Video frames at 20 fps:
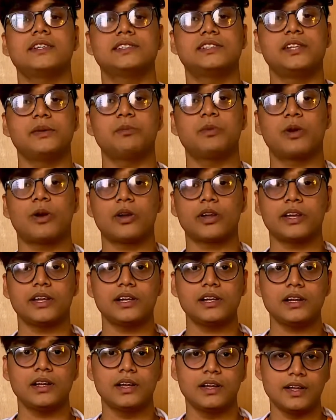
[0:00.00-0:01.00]
the bronchial,
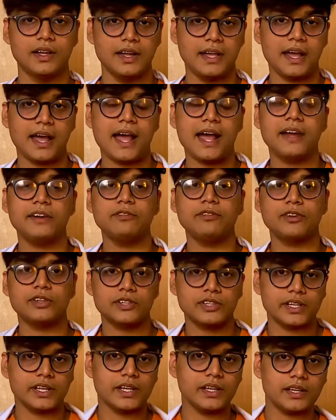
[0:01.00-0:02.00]
and for
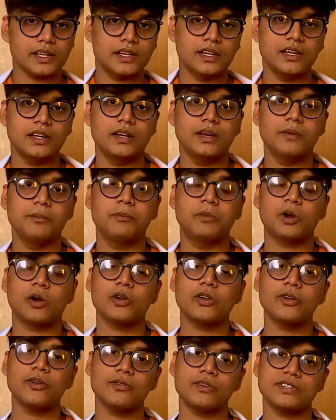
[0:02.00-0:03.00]
the
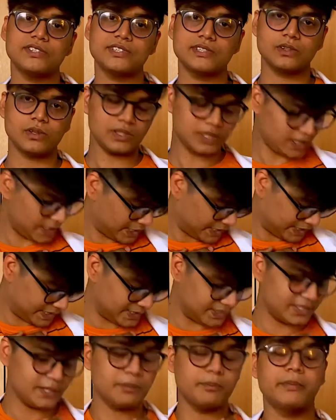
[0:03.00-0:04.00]
bronchiovesicular it is
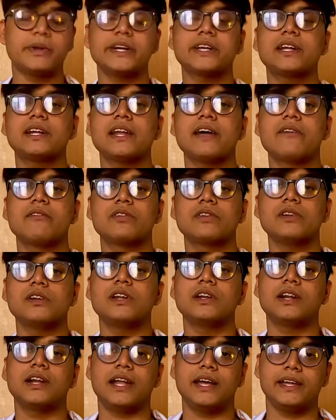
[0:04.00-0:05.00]
the mid-clavicular
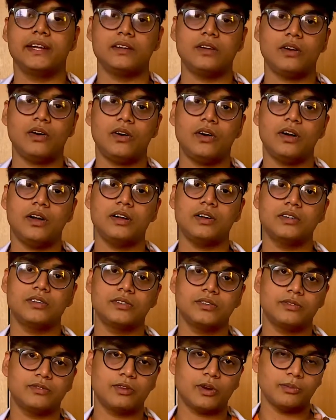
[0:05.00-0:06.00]
line,
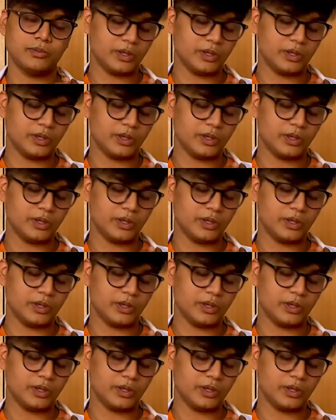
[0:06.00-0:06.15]
from the